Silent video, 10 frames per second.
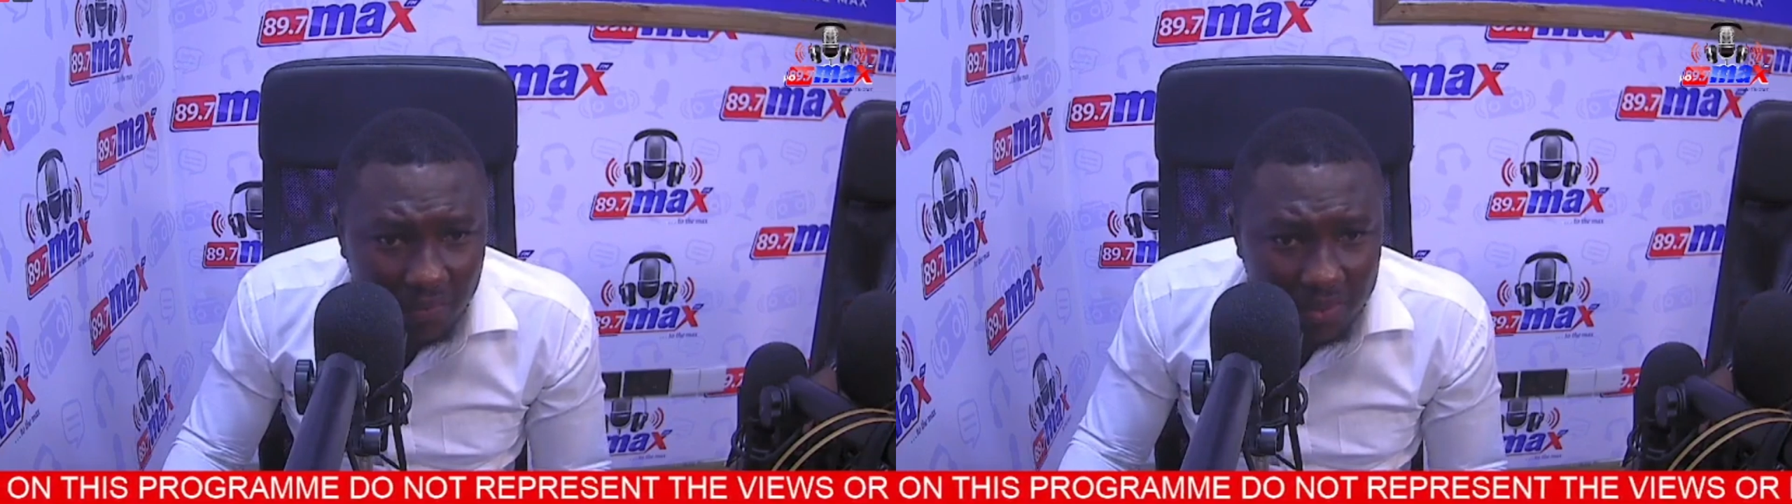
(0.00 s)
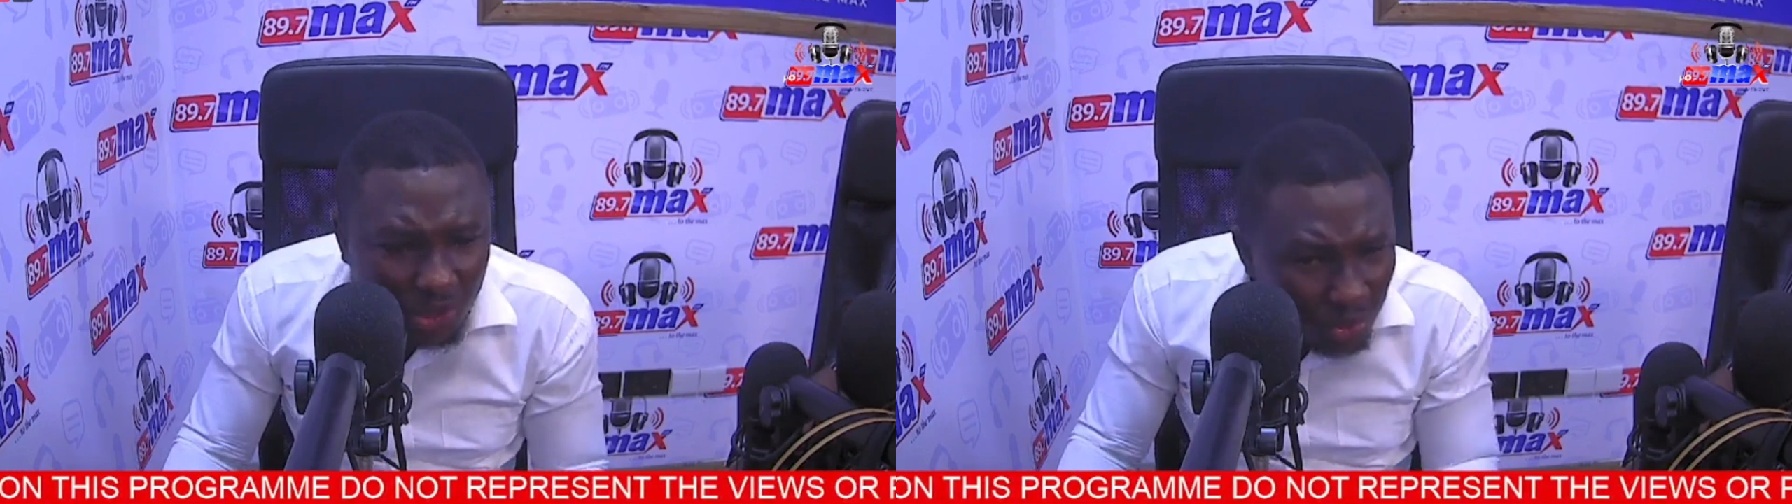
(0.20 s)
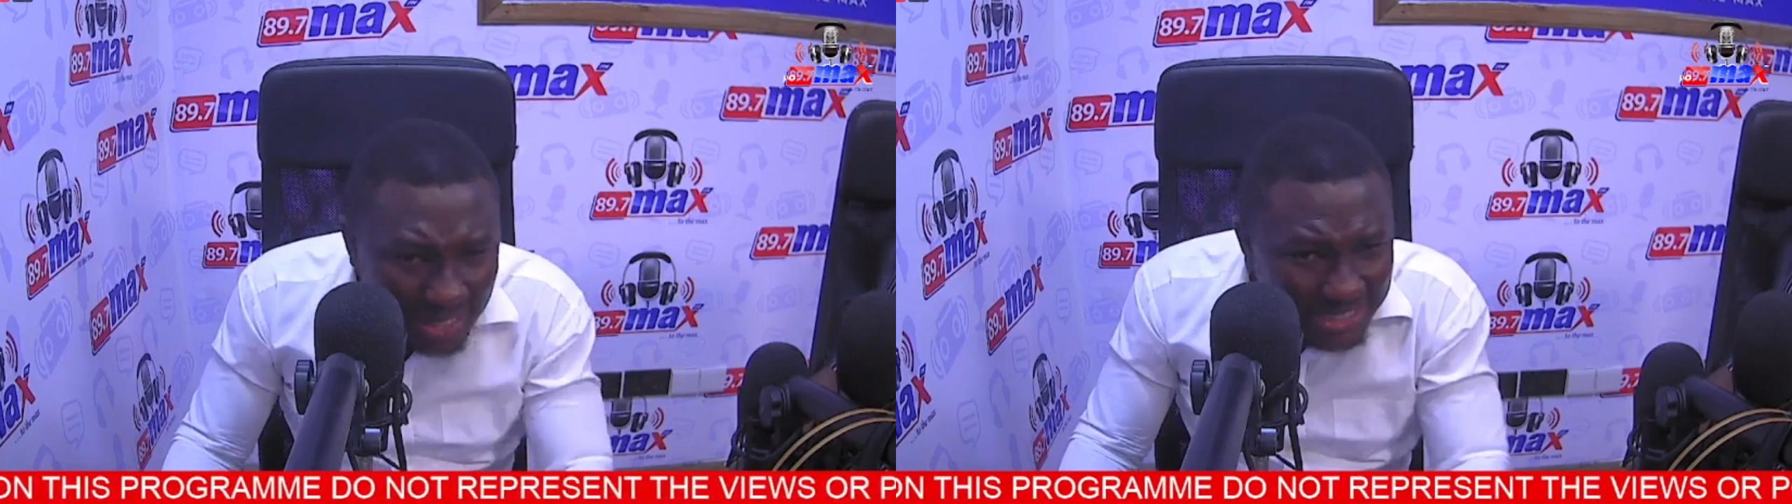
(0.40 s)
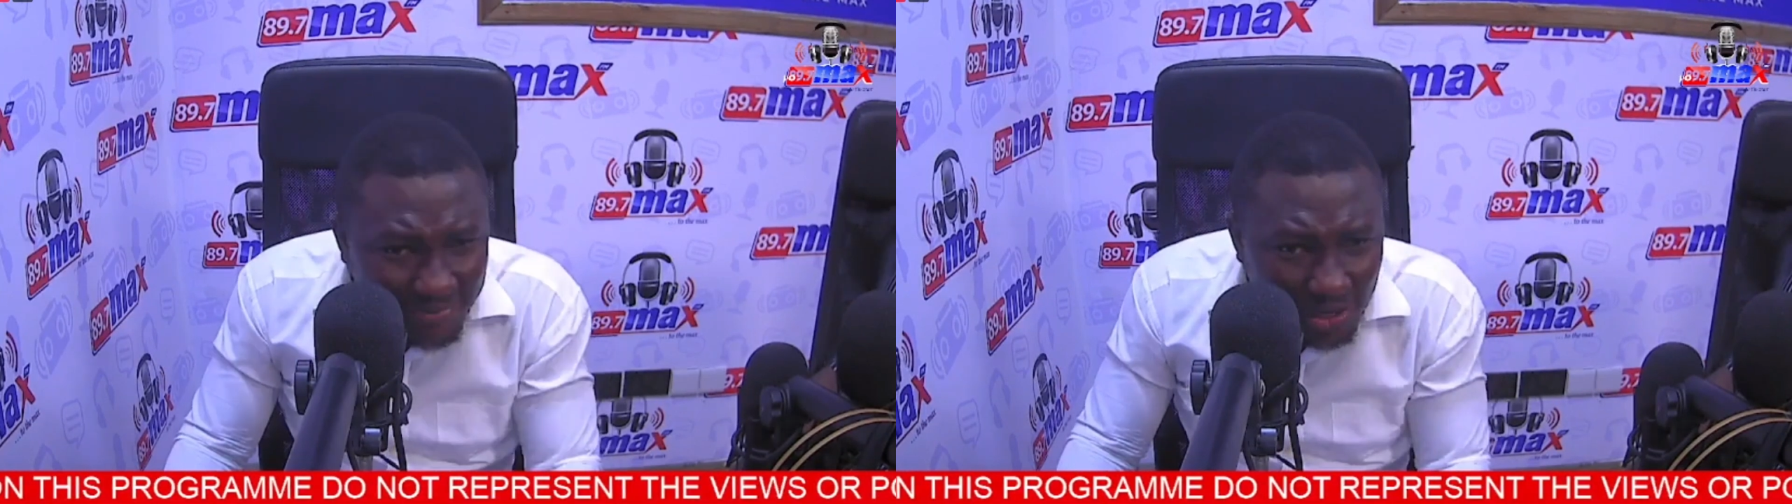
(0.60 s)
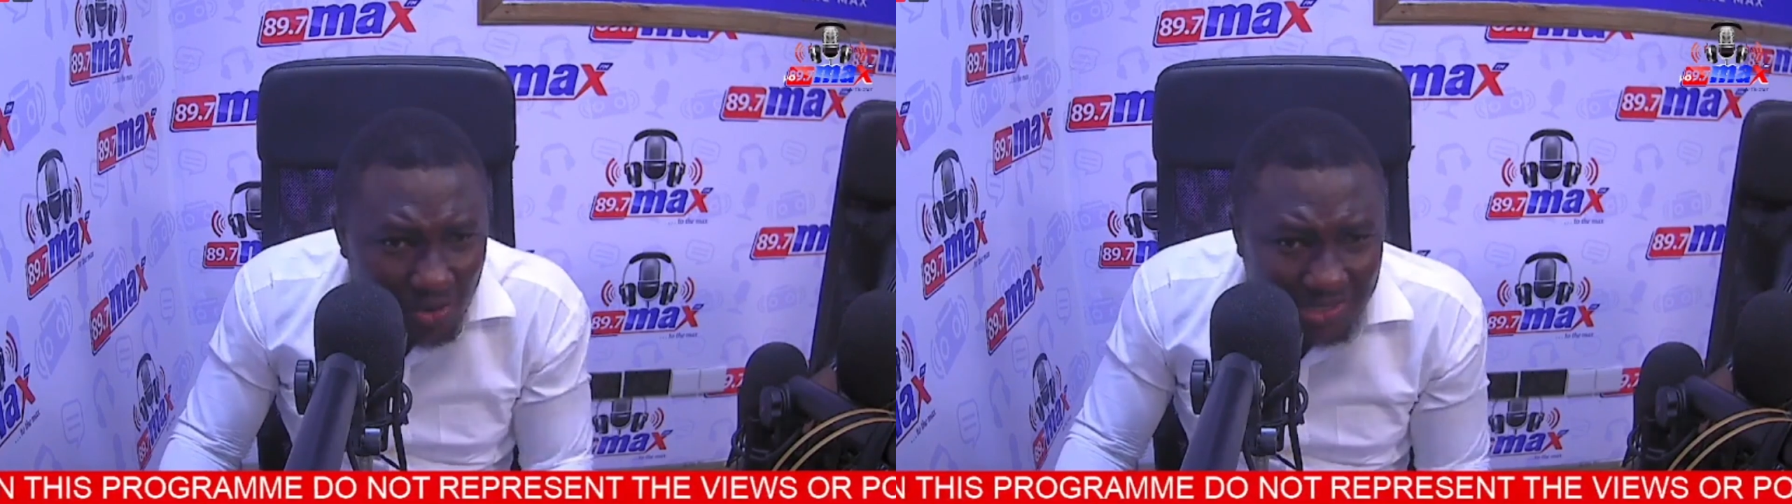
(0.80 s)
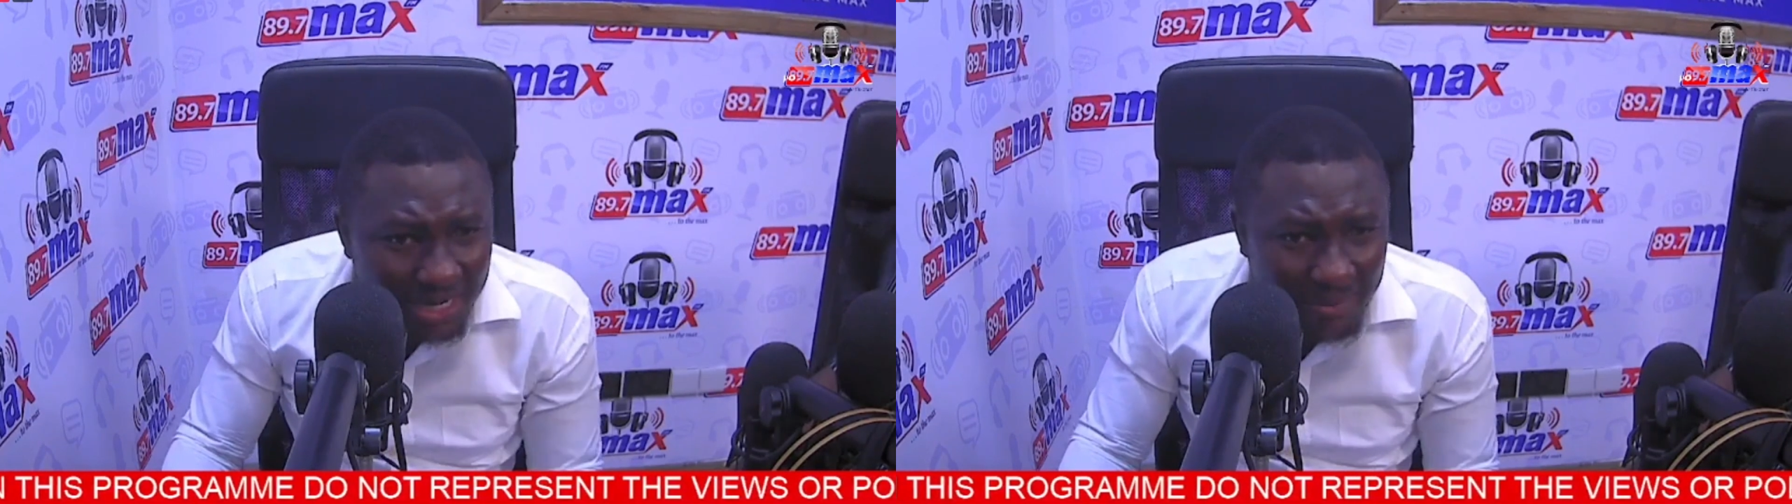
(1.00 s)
He shouldn't even consider